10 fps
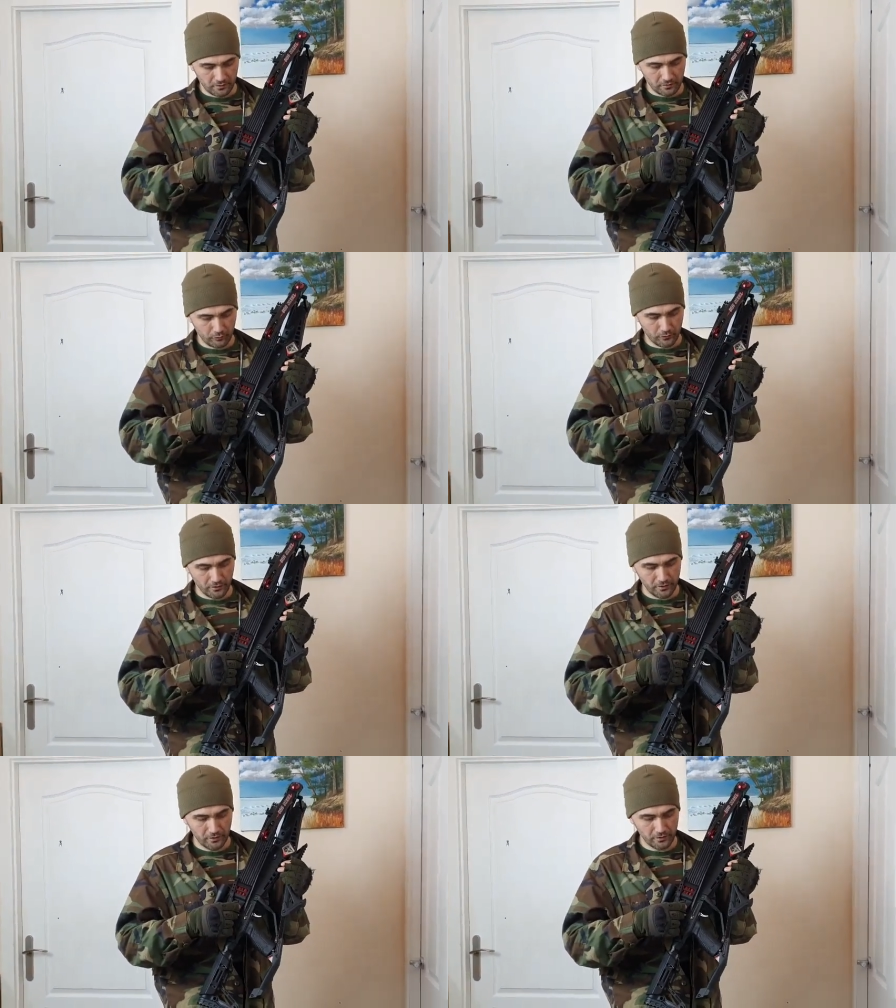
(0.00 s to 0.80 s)

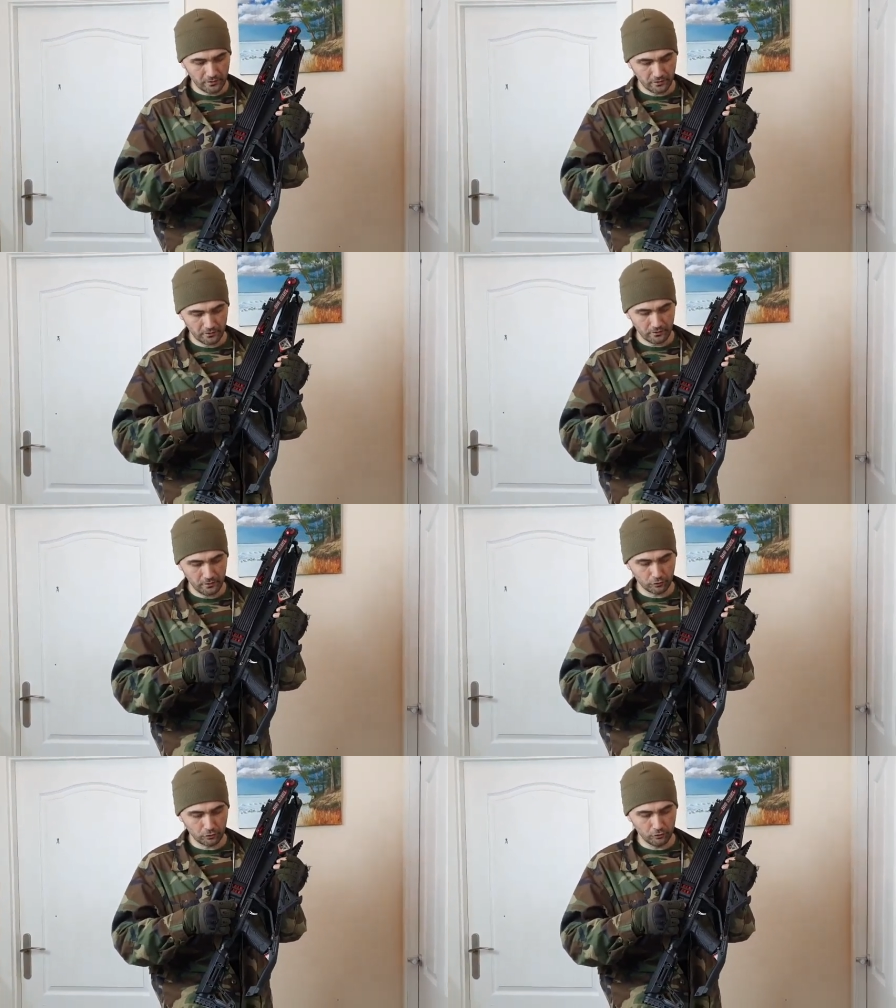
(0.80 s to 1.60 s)
we
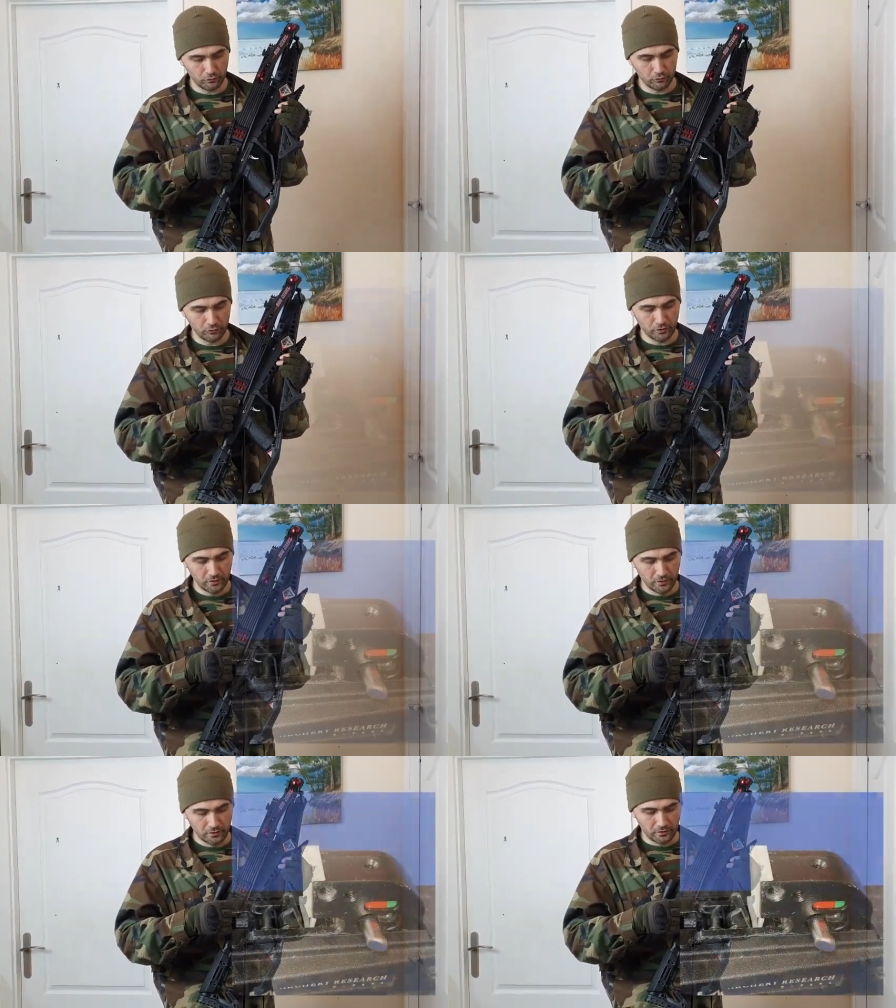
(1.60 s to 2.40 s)
include
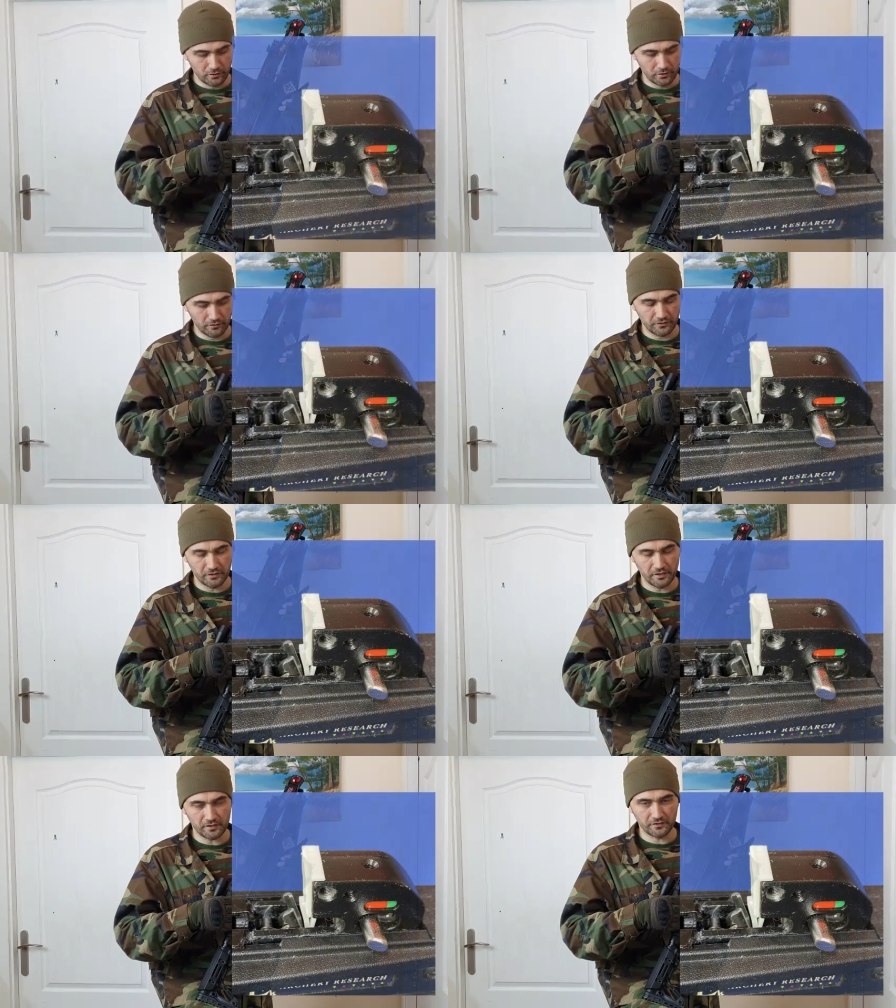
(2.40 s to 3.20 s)
the
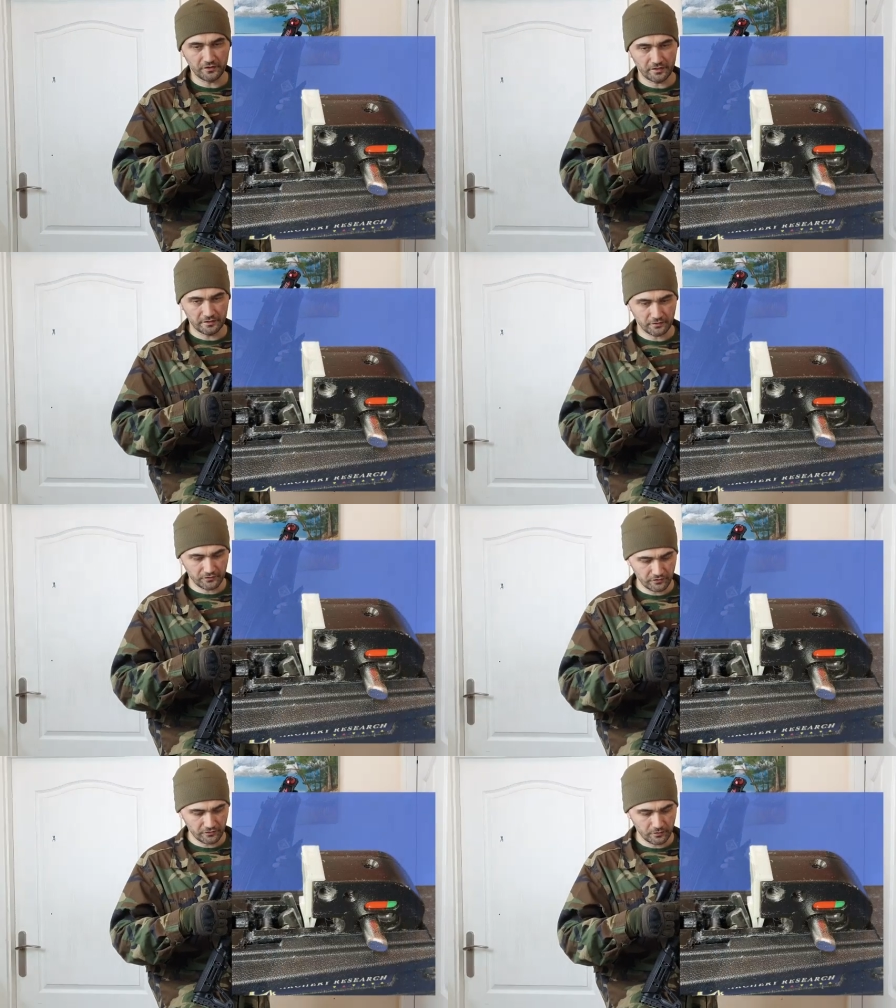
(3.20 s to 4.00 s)
rear slider
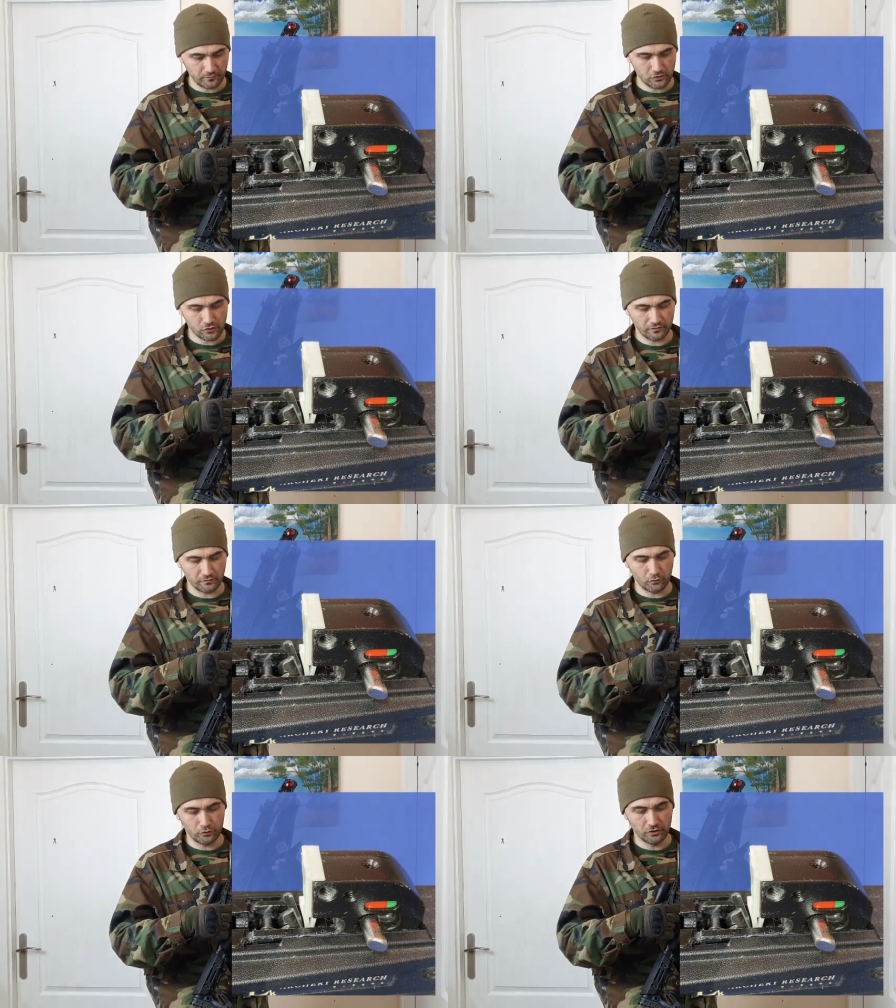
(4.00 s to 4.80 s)
system, which is
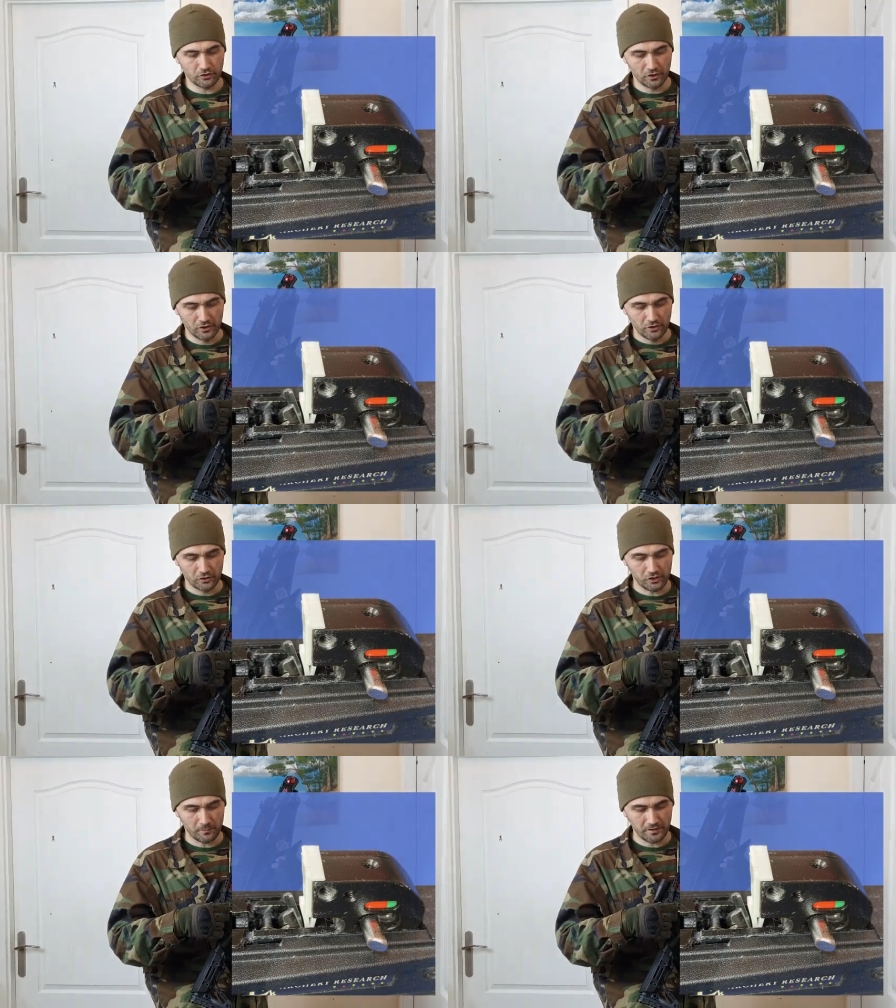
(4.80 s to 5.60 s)
avoiding
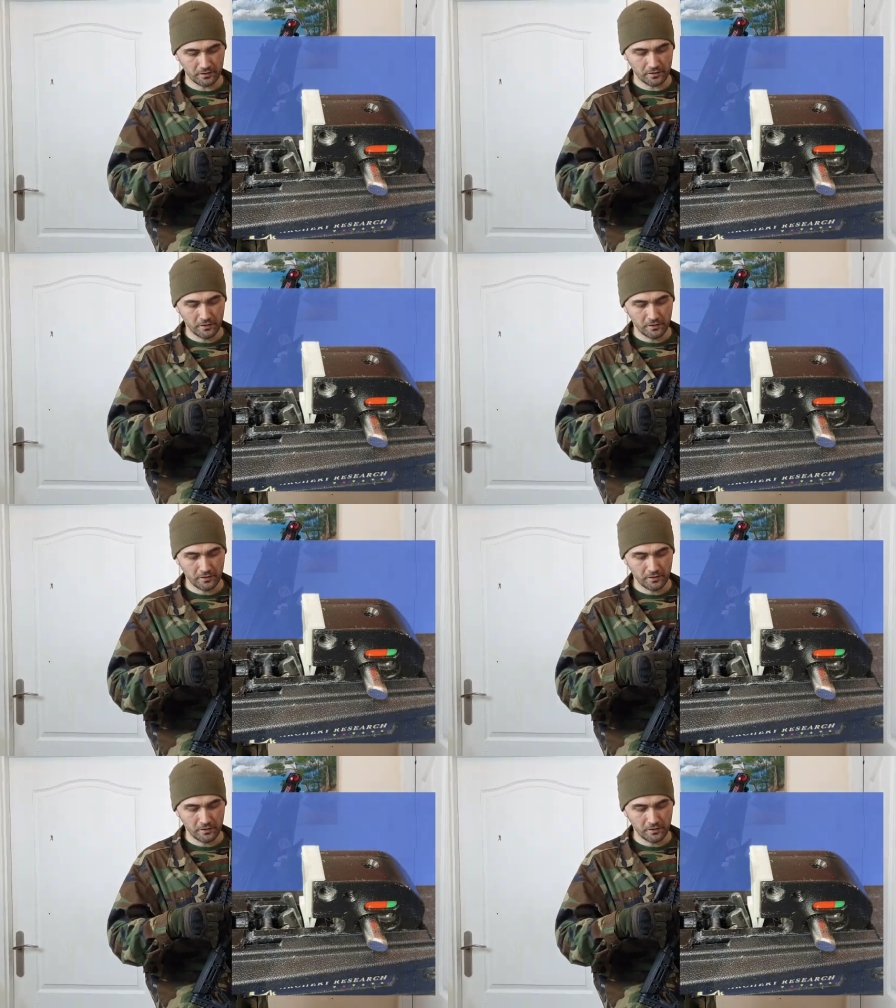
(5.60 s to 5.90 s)
jamming.